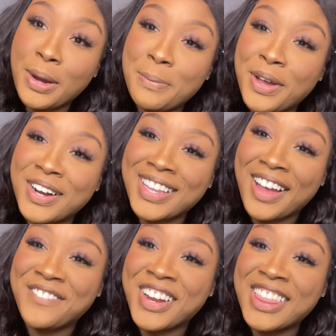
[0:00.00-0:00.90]
be on the
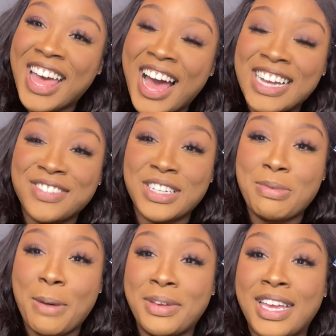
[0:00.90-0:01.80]
lookout for that. I just want to
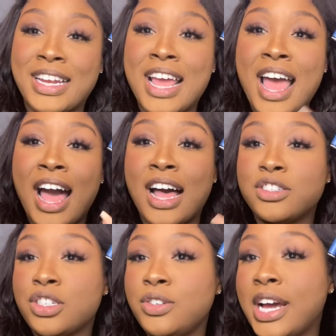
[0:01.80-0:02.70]
pop in. I'll
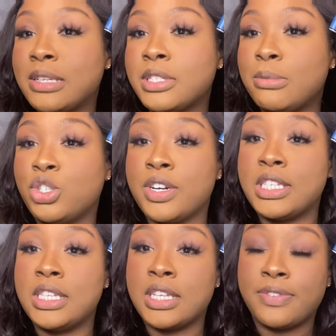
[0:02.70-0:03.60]
show you guys once I'm dressed
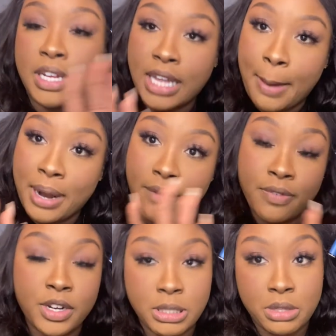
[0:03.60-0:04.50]
and stuff like that, but I have to
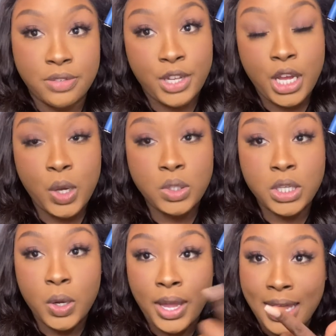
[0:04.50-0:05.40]
finish up this video.
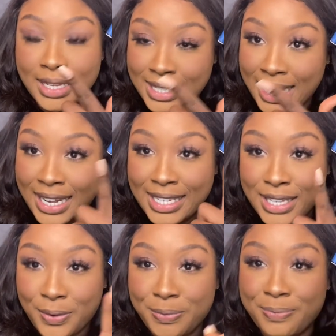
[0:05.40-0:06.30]
So yeah, let's get it. Let's go.